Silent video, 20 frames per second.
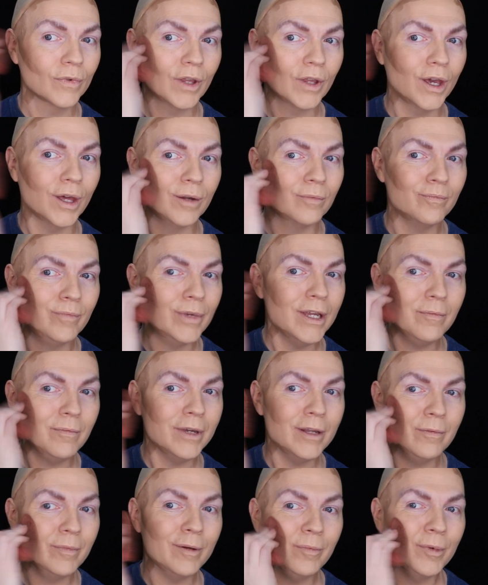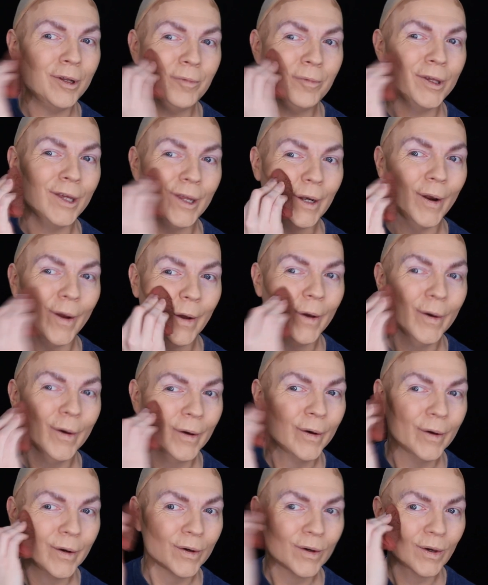And beat, beat, beat, beat, beat.
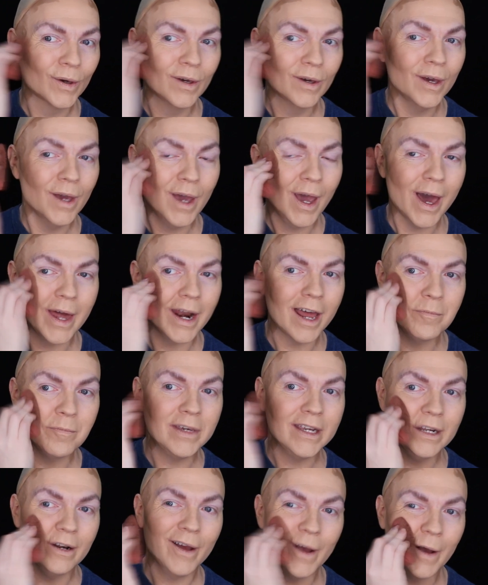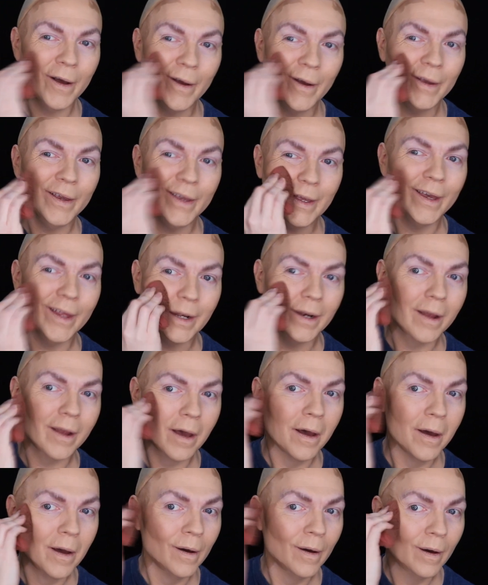And I beat in.
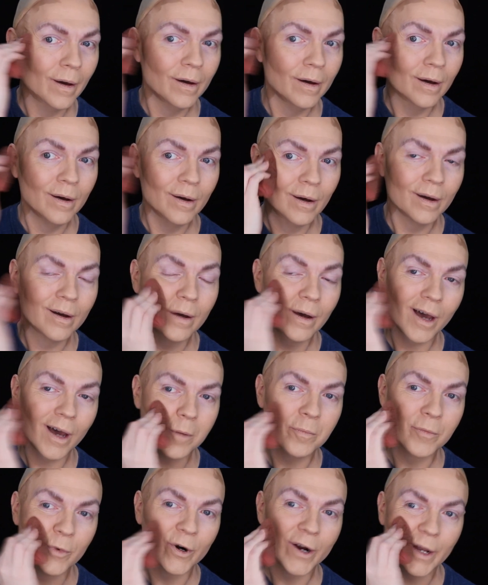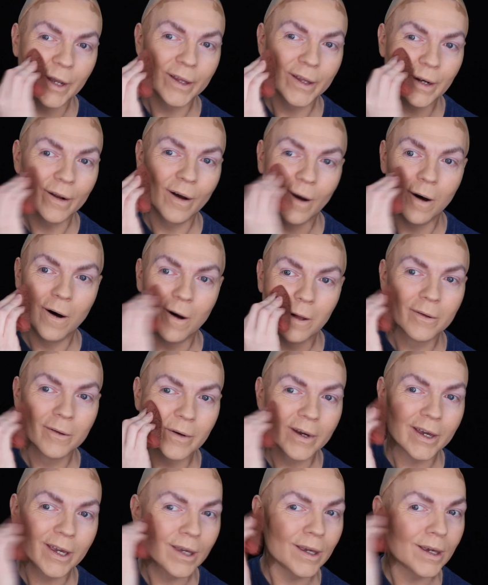I bring it all the
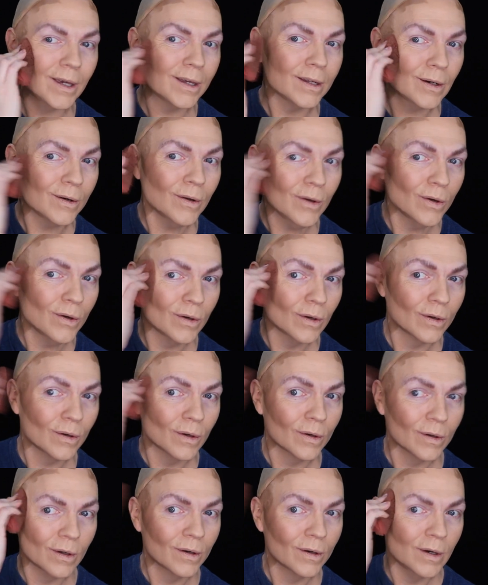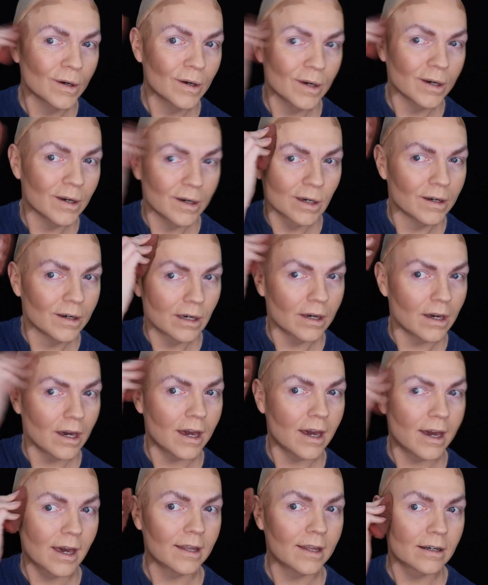way in.
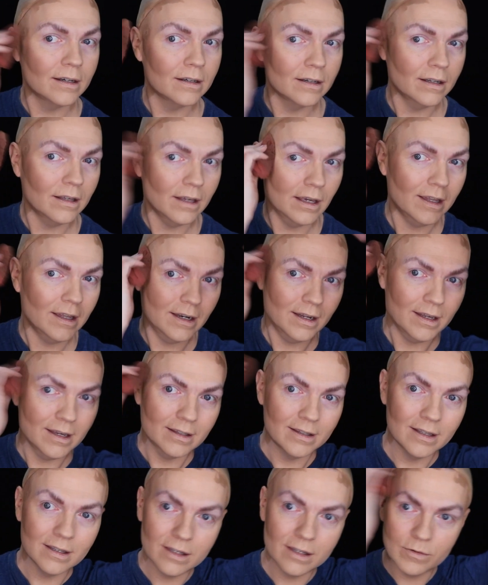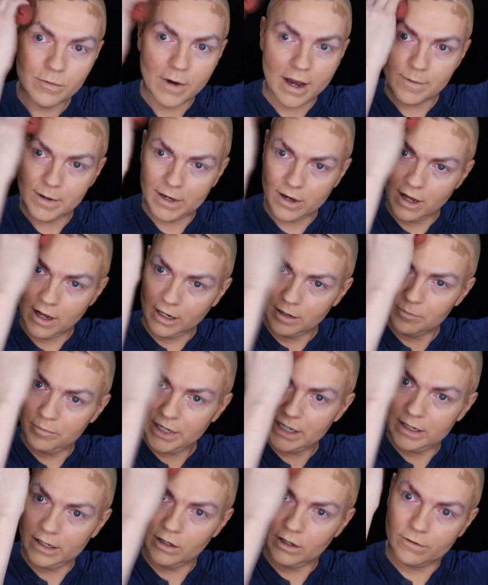And this is why we call it
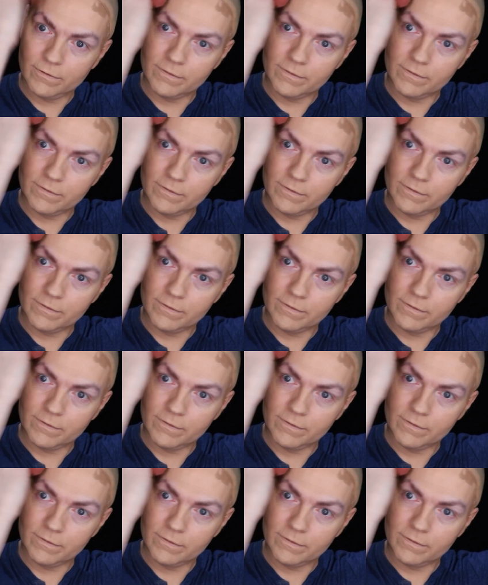beating your